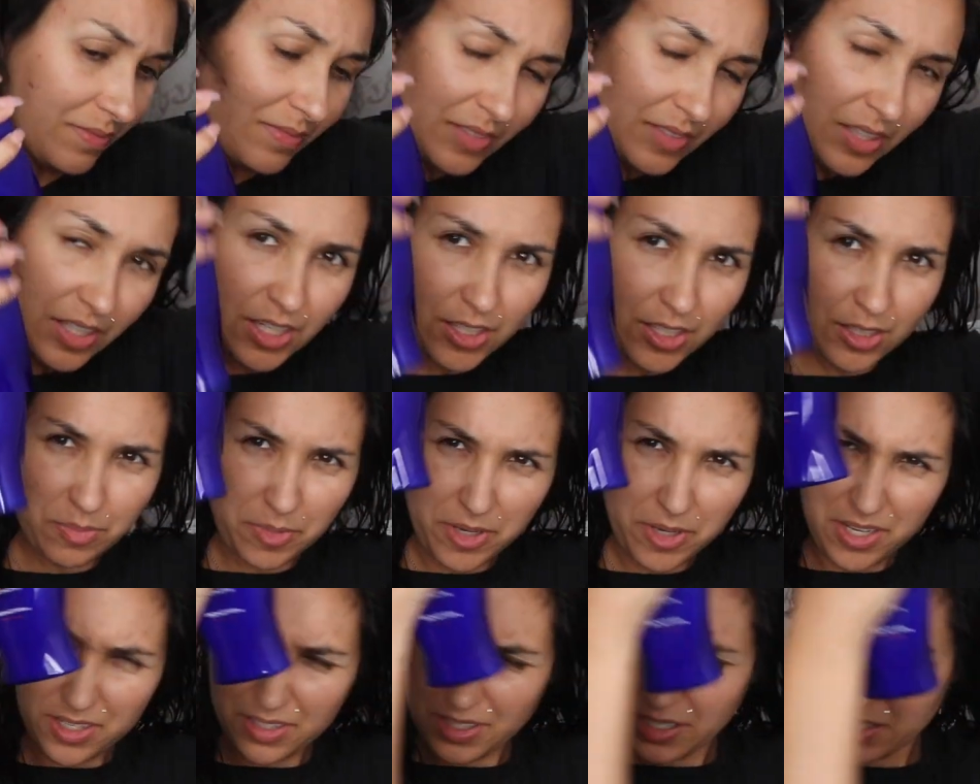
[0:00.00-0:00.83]
And I
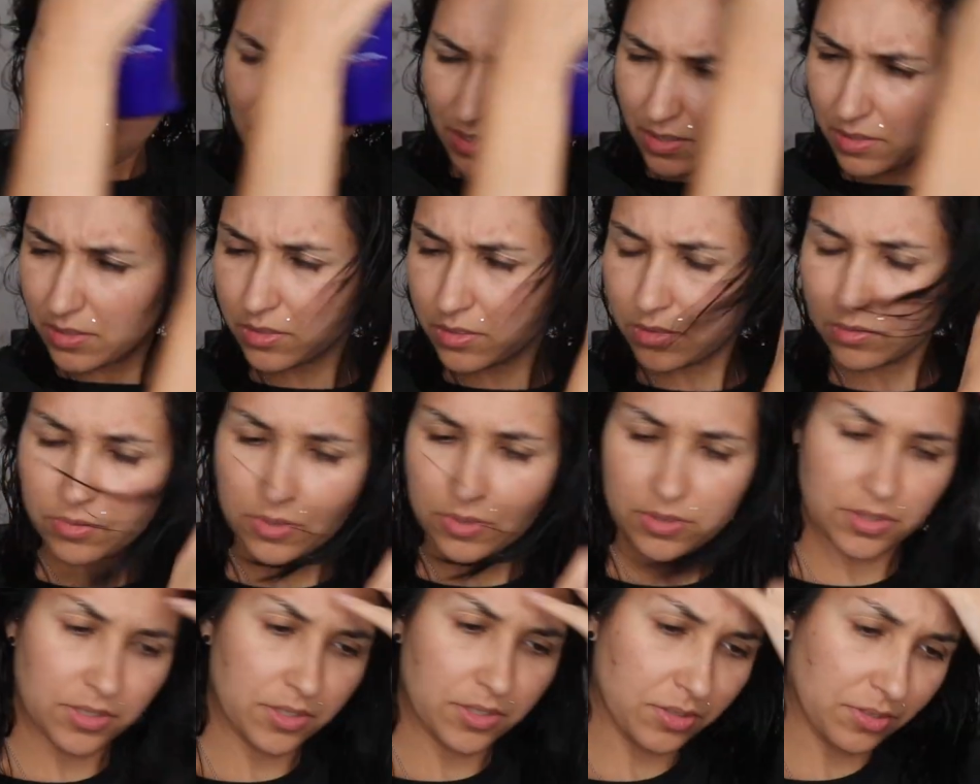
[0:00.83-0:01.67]
spray it like
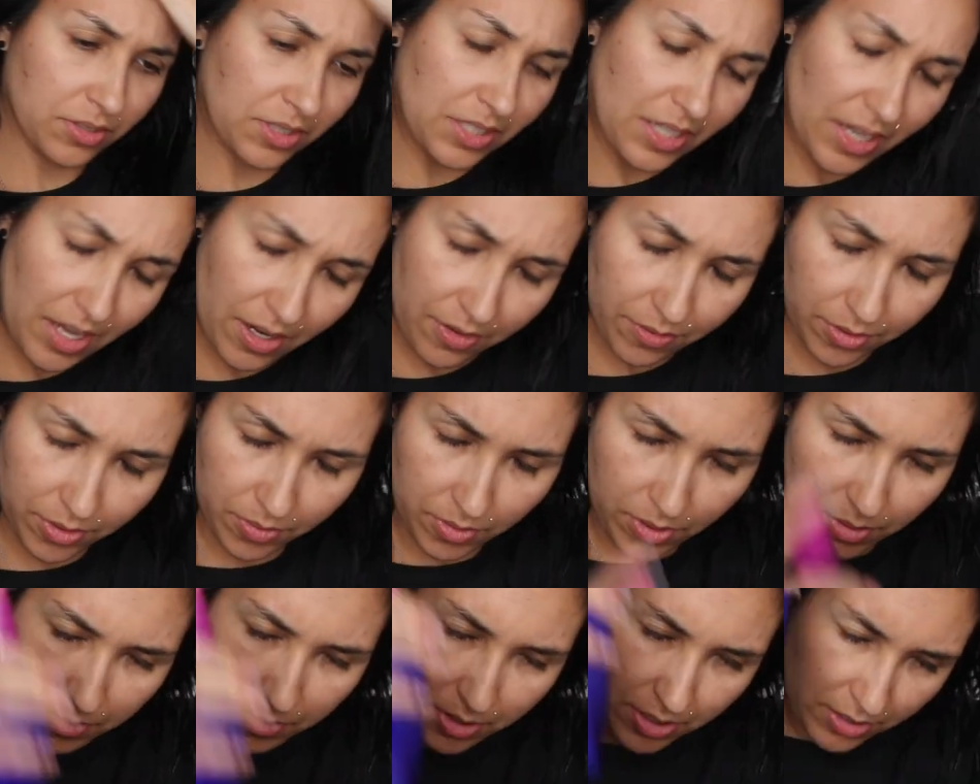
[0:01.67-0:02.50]
literally
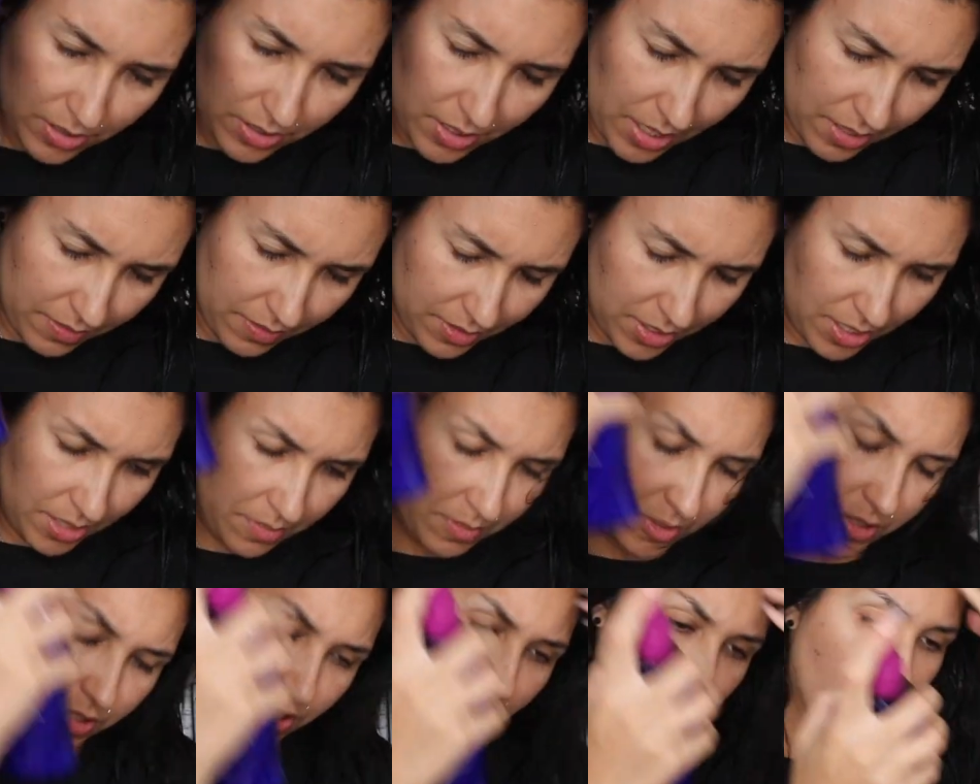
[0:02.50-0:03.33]
everywhere because I have
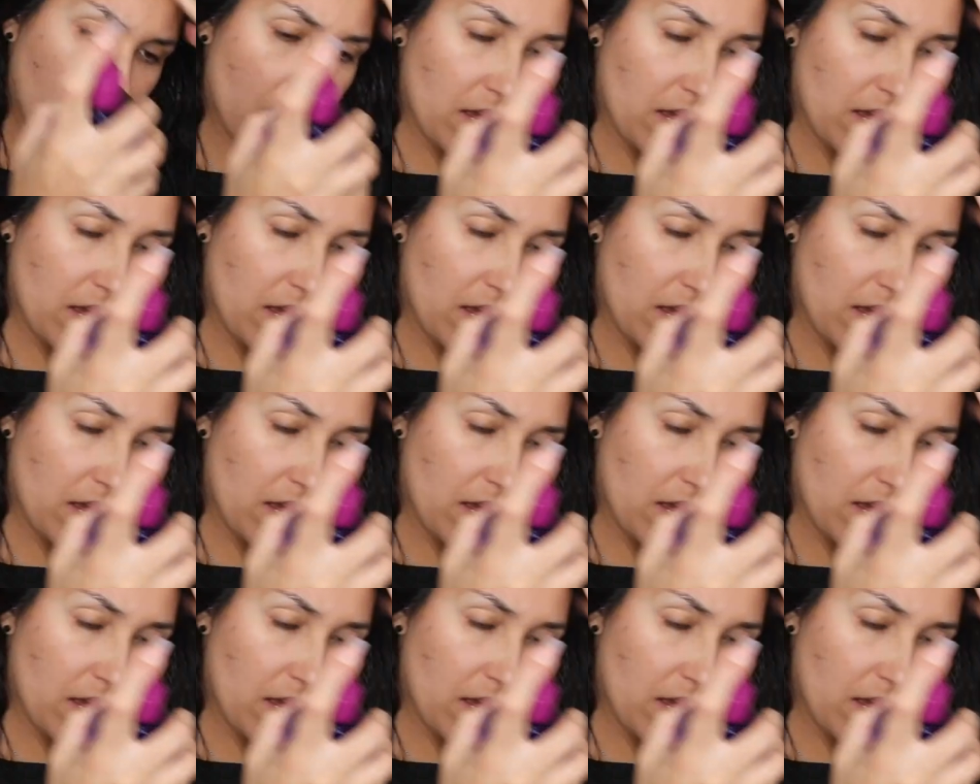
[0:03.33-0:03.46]
damage